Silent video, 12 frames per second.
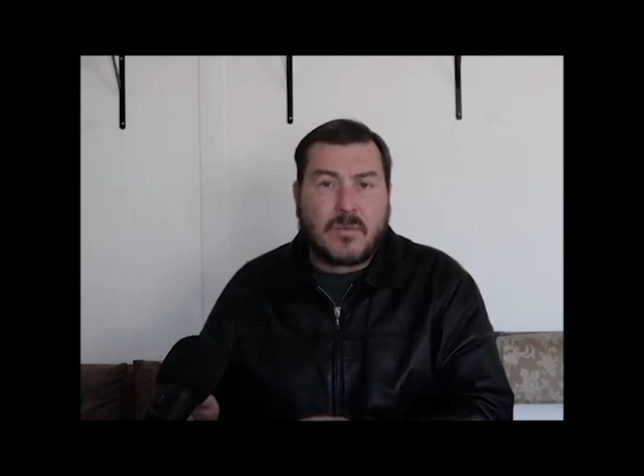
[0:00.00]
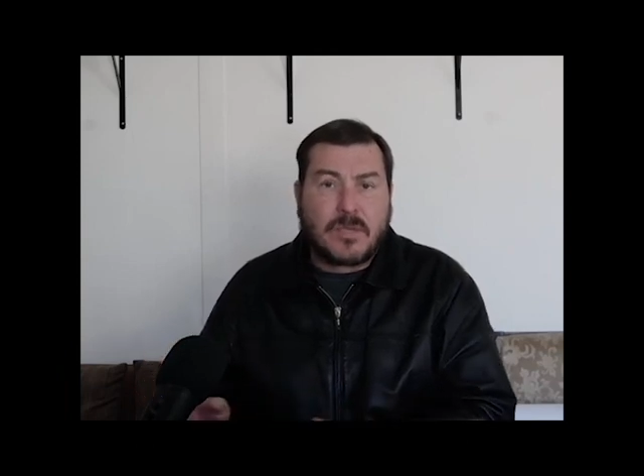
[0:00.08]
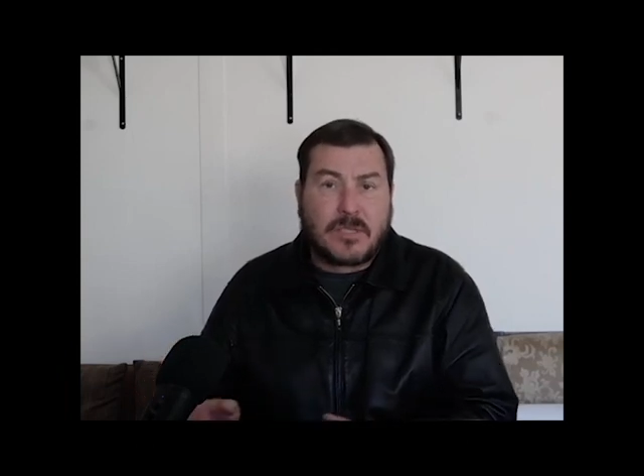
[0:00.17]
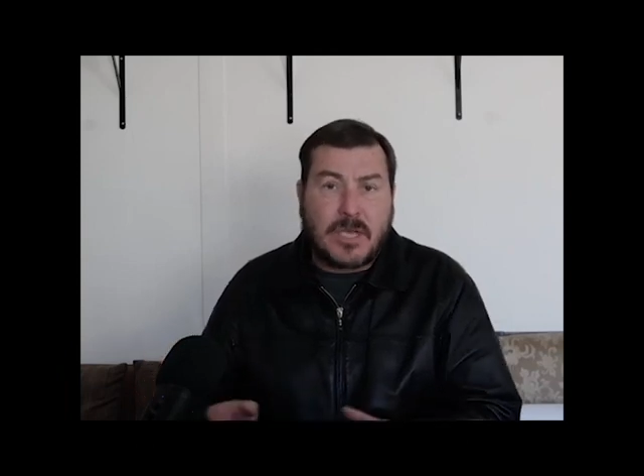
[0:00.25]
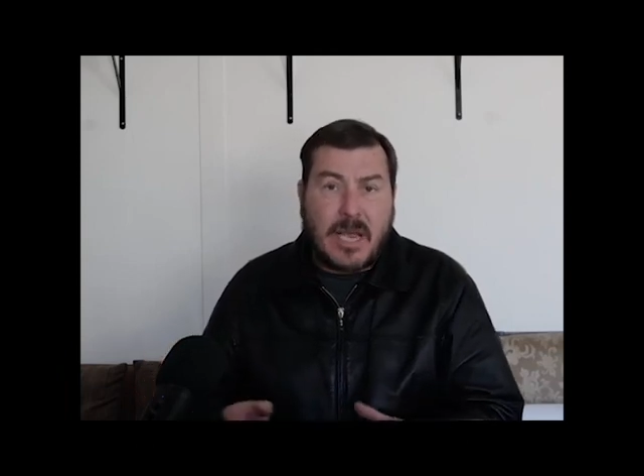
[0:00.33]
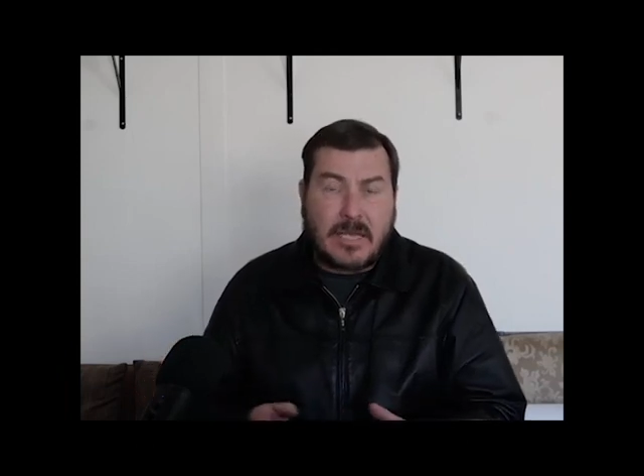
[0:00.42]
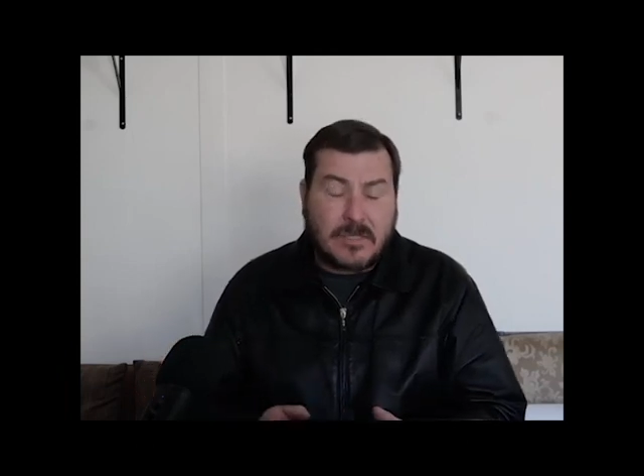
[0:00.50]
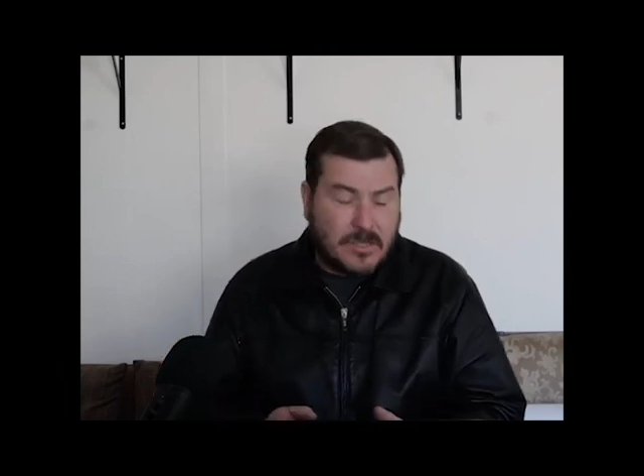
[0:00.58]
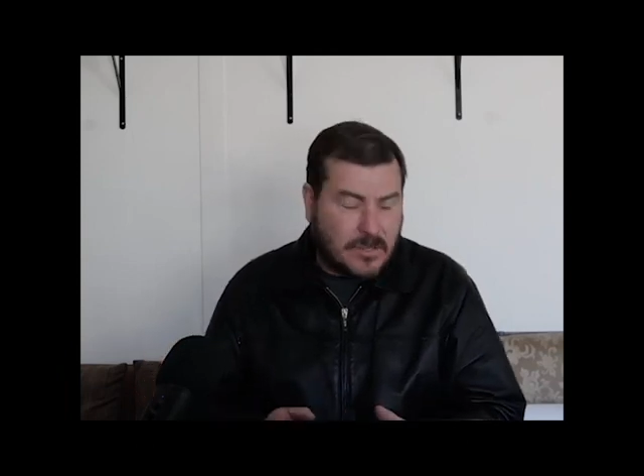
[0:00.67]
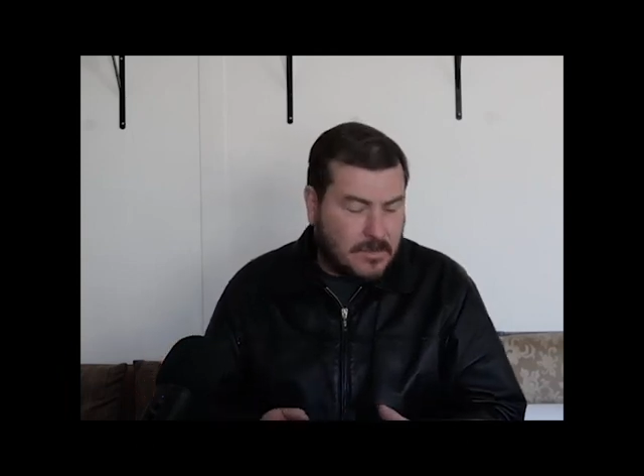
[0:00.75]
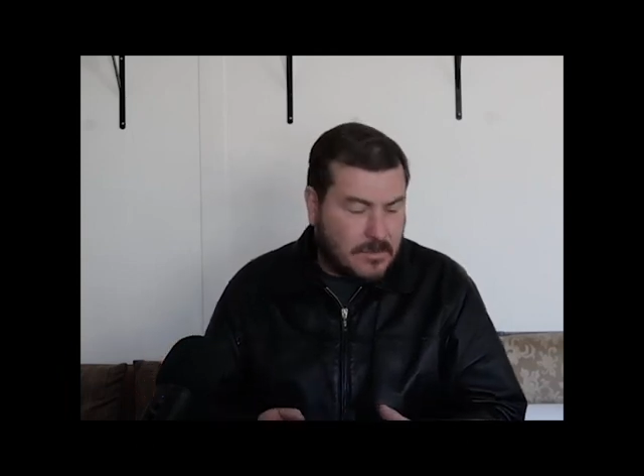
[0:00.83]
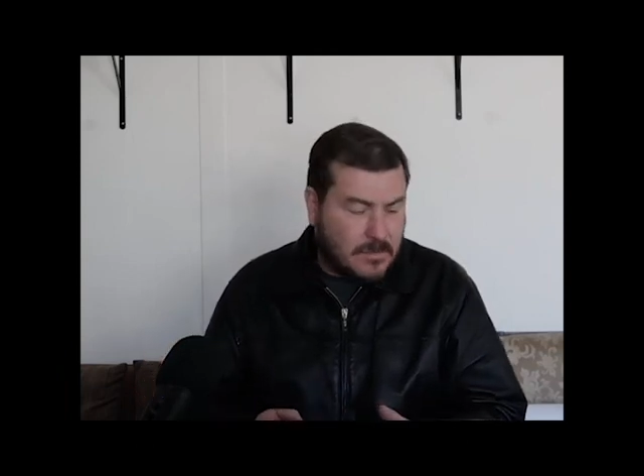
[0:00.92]
which,
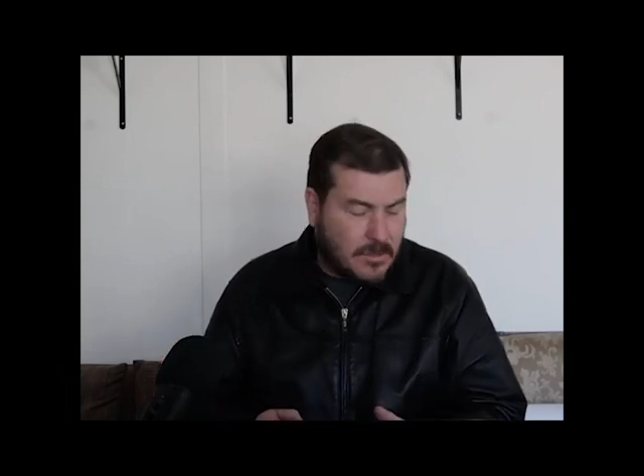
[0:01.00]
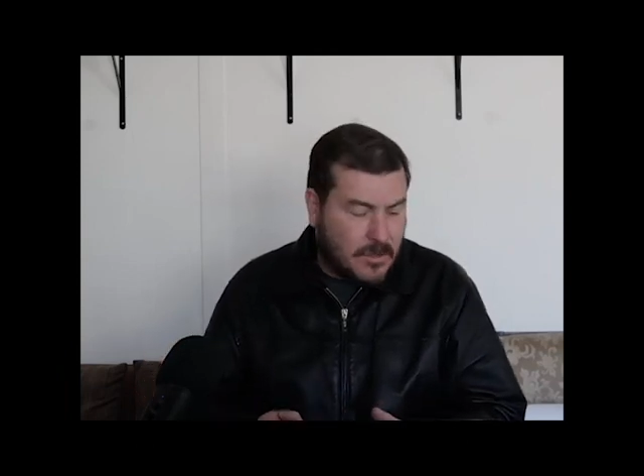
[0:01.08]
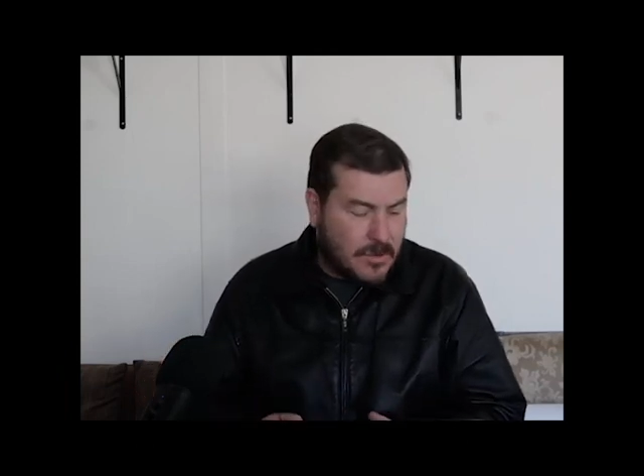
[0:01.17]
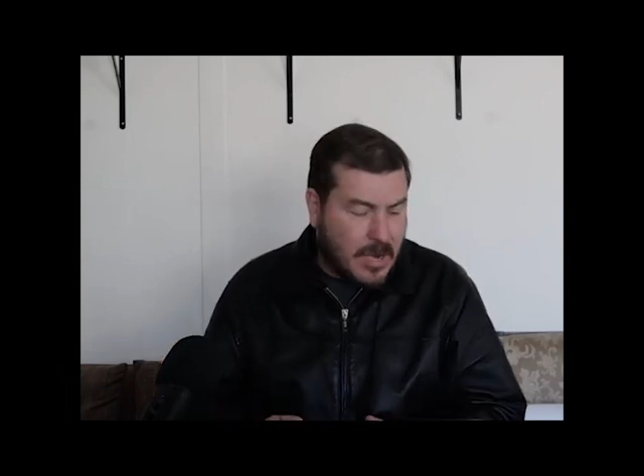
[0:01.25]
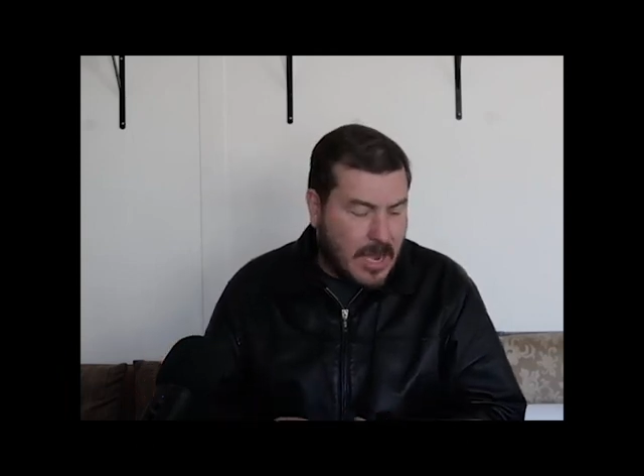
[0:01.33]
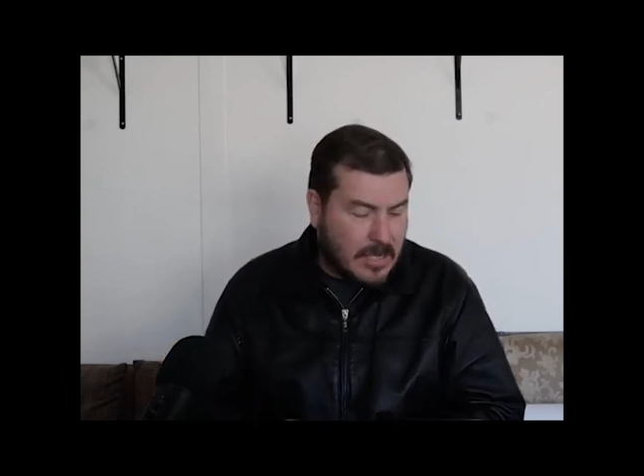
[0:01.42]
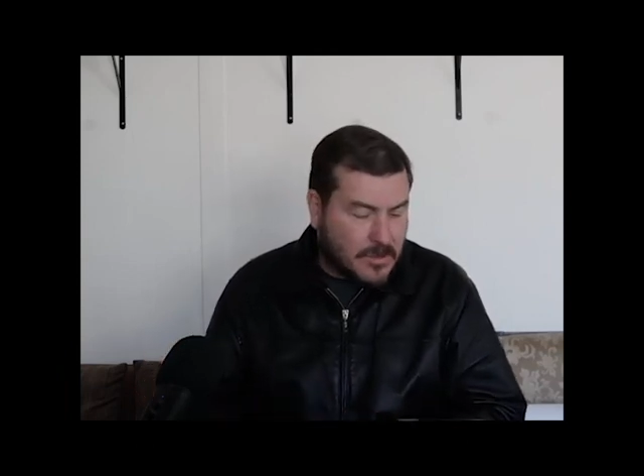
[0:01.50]
as you guys